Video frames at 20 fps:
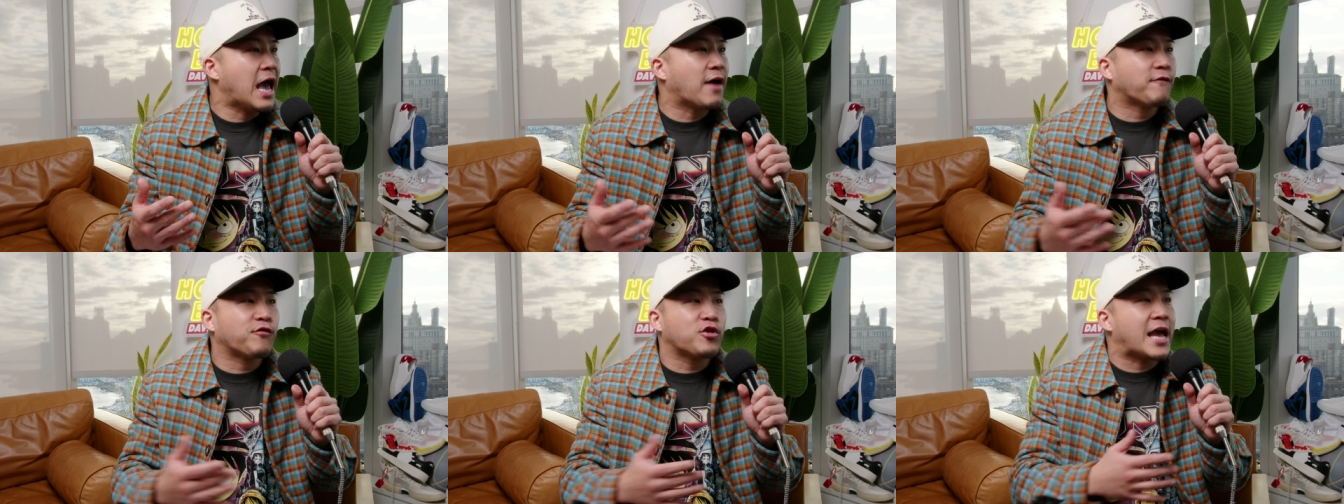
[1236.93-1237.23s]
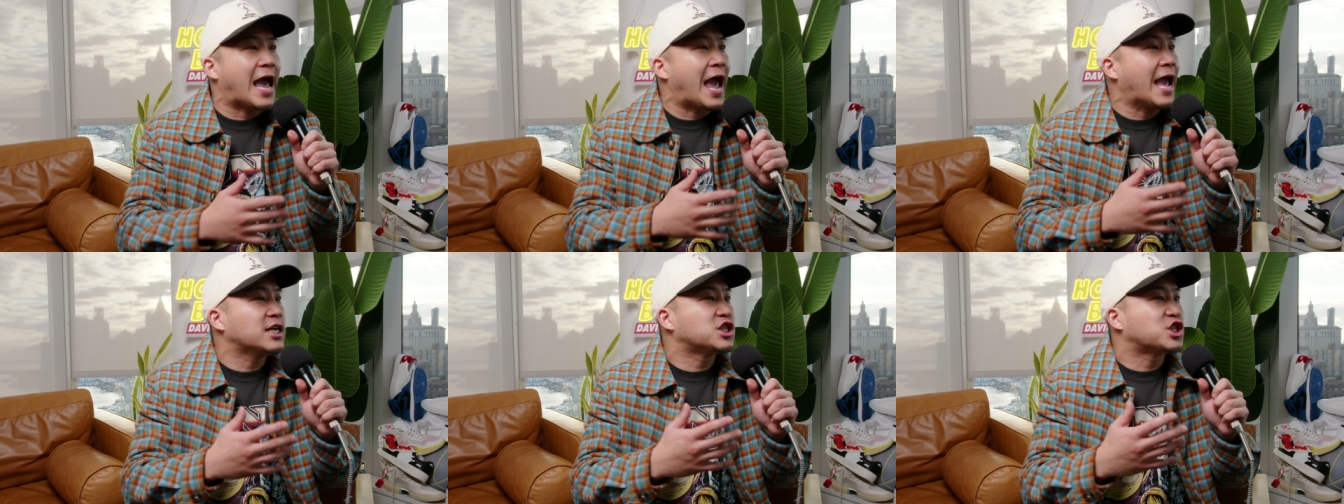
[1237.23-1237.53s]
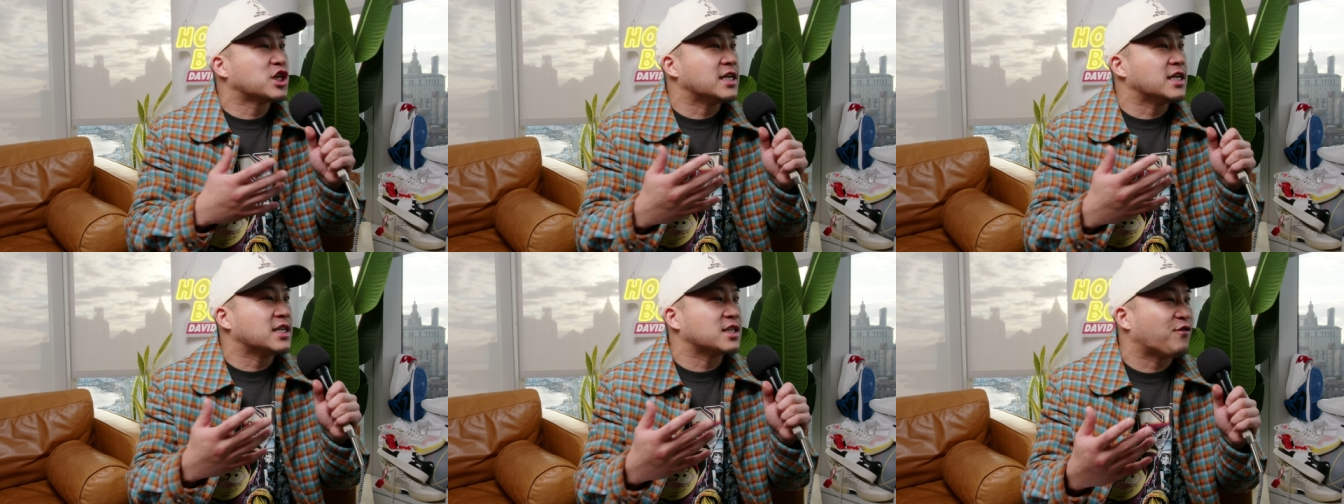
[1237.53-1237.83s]
Every
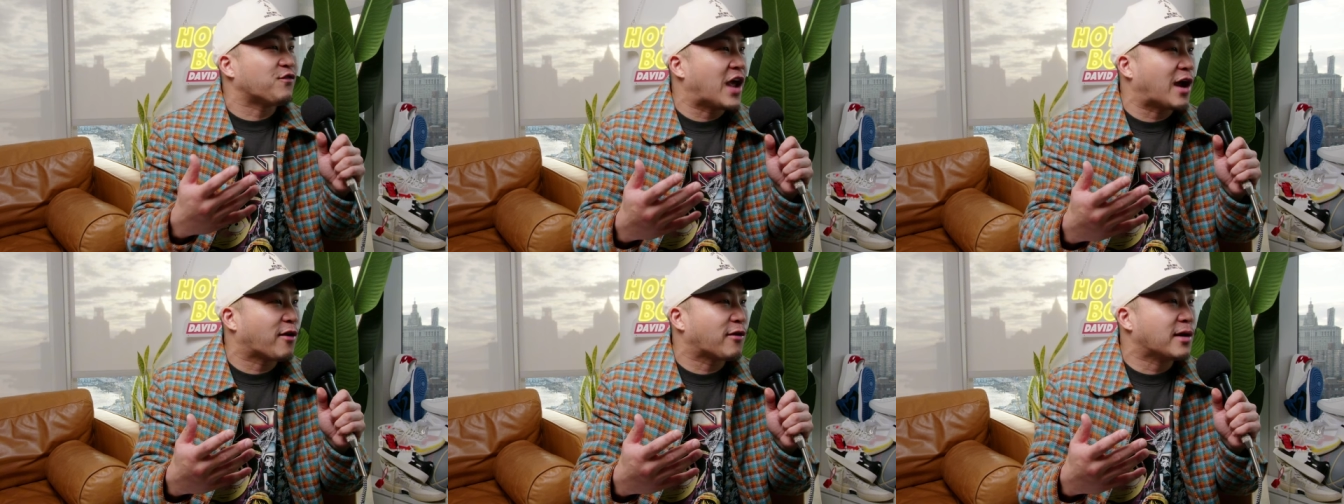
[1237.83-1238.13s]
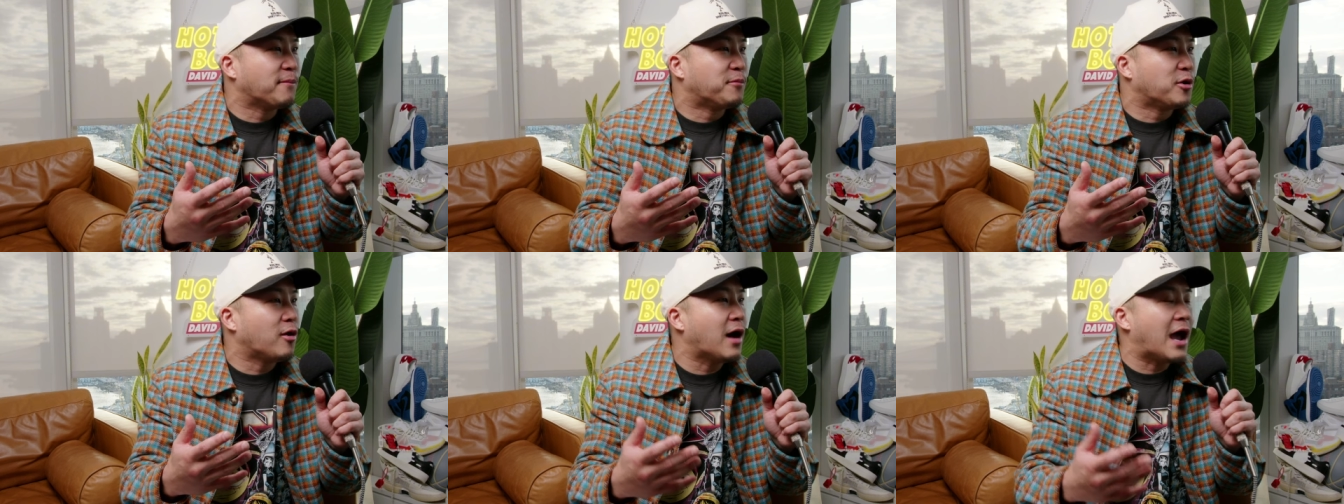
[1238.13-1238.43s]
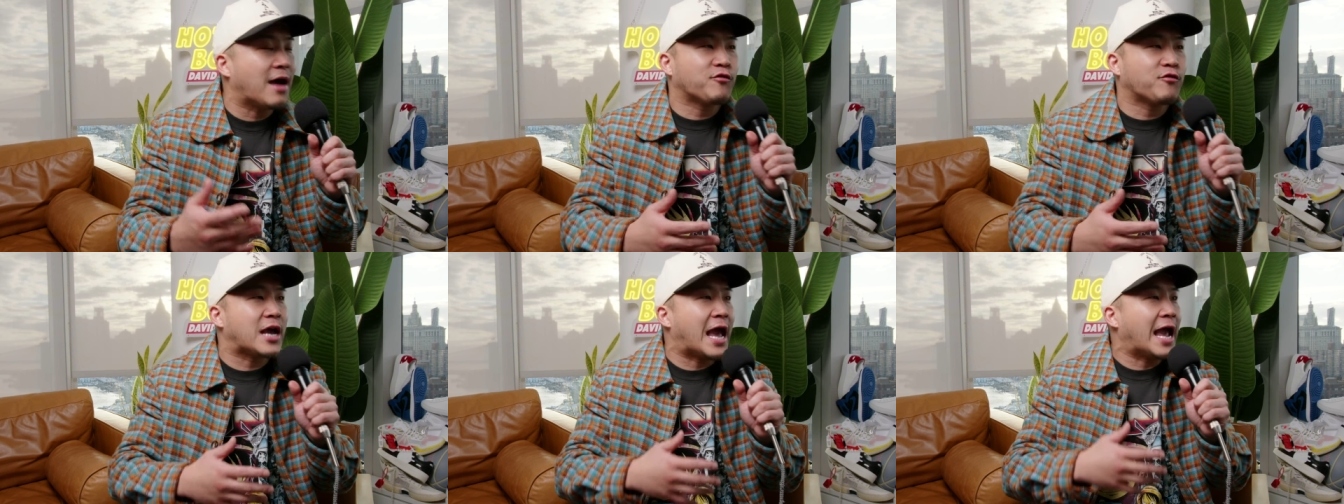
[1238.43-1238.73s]
Asian is variable.
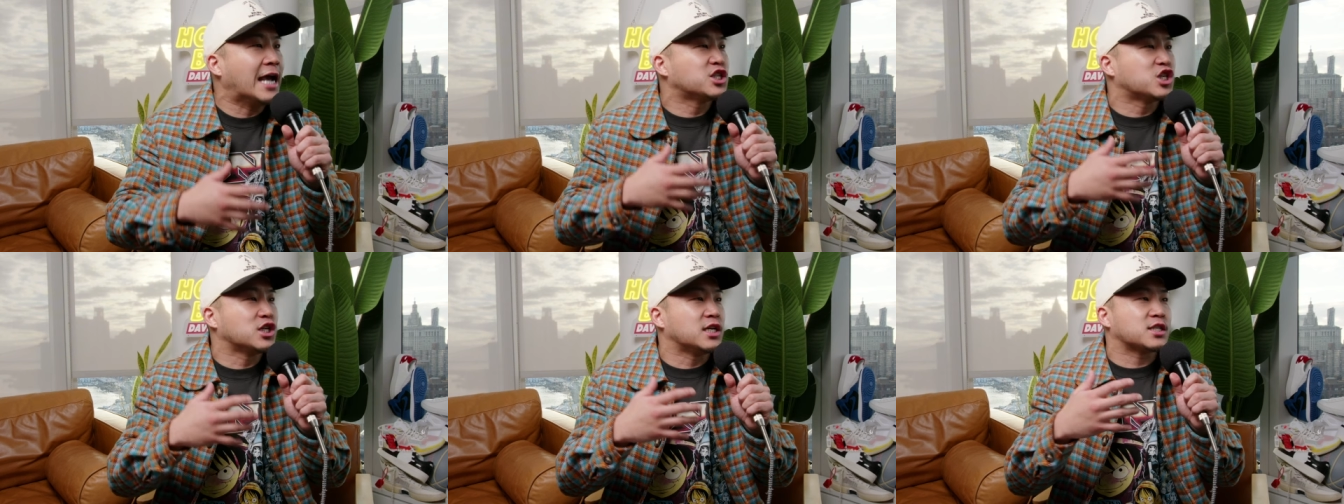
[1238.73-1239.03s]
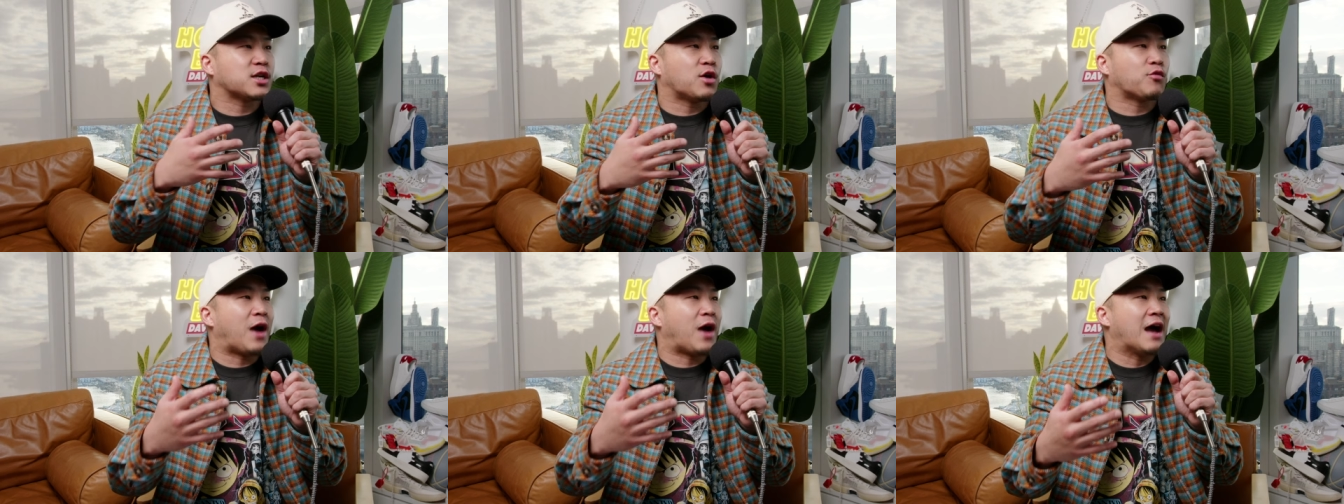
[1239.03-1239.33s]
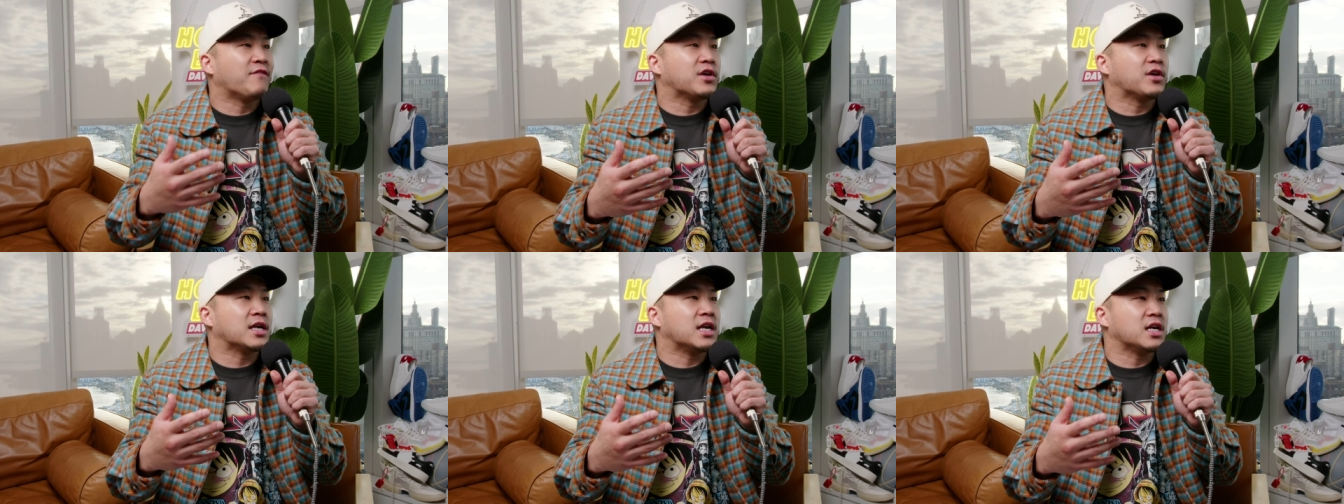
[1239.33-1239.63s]
Every Asian is
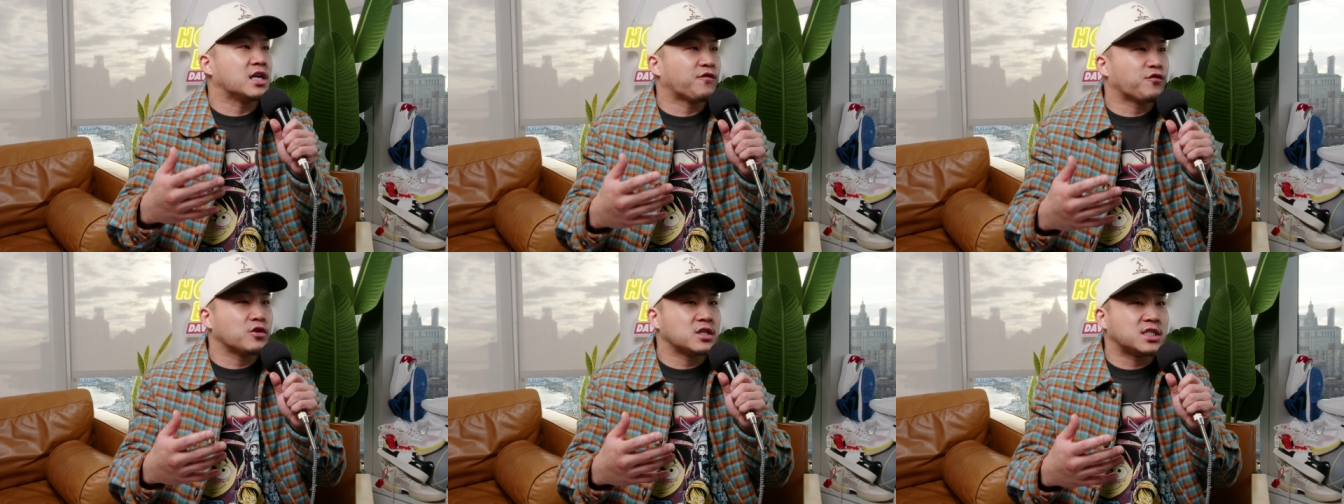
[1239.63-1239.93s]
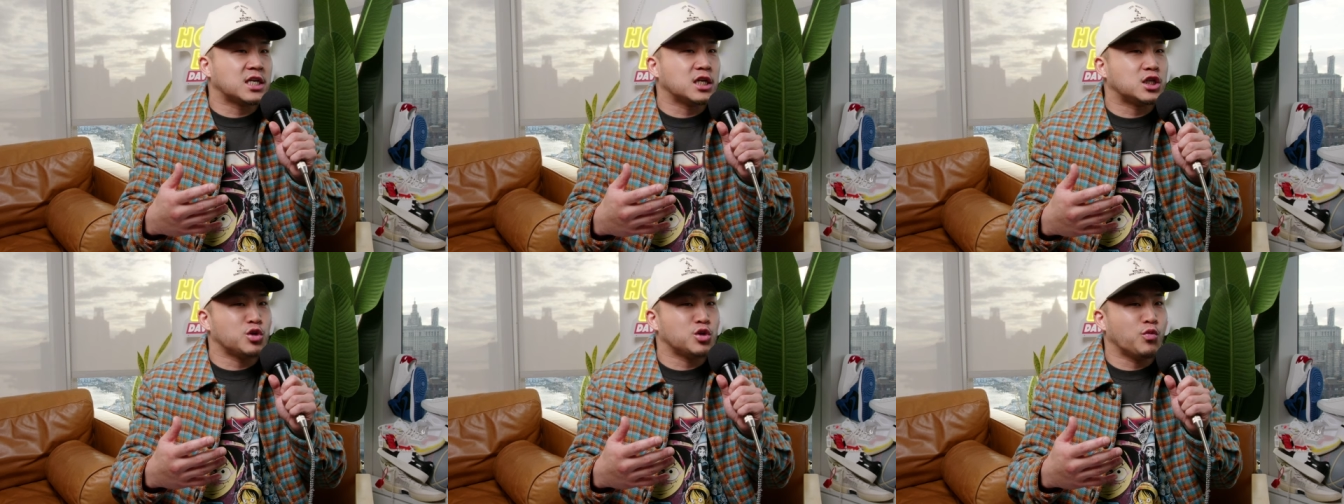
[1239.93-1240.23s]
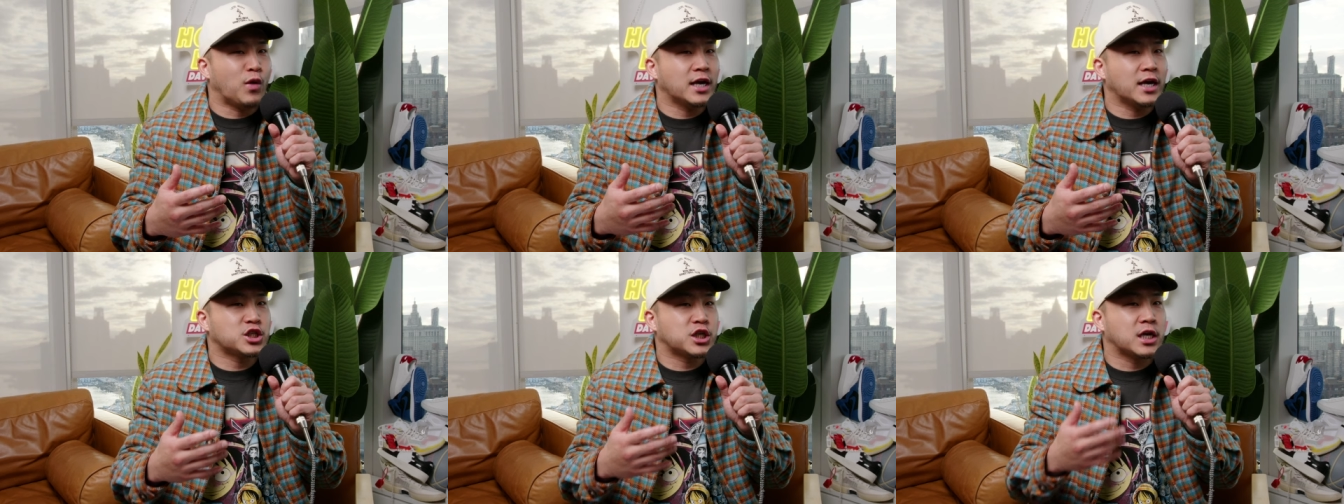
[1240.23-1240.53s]
arriving in a different
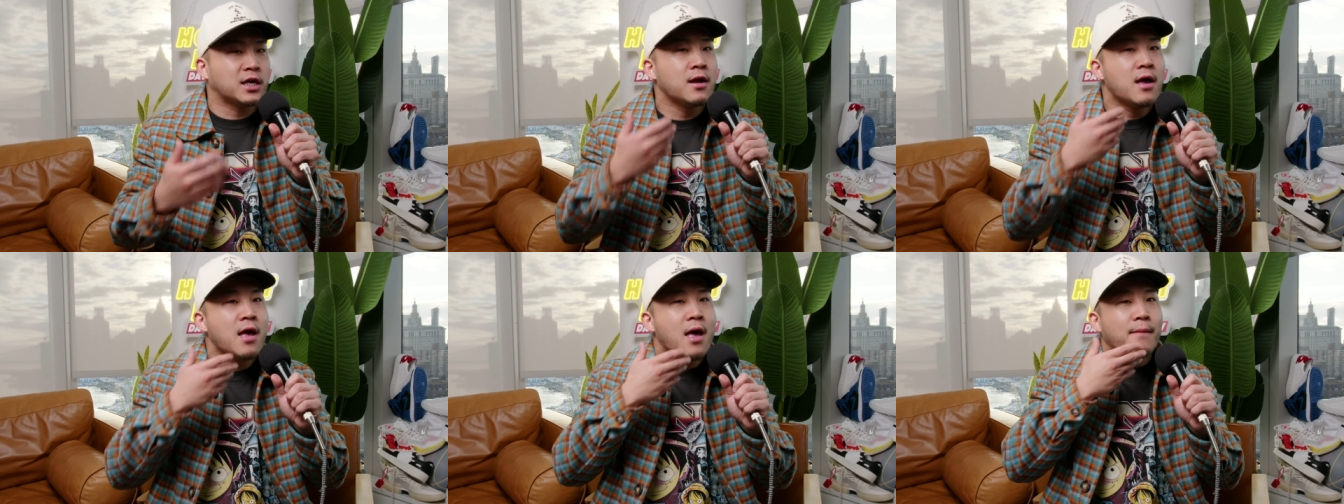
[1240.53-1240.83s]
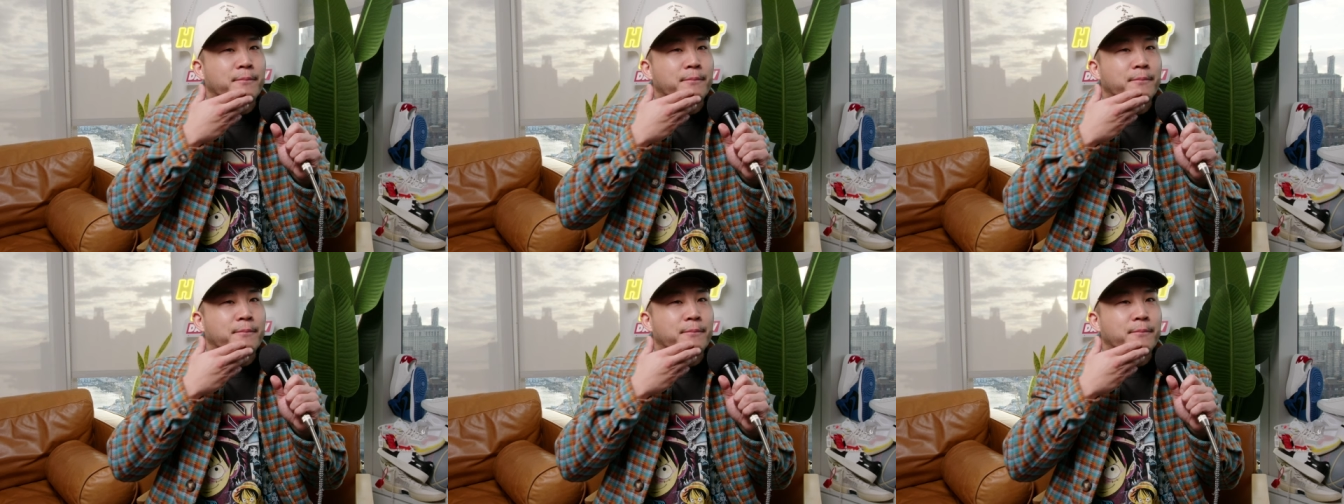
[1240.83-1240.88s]
situation.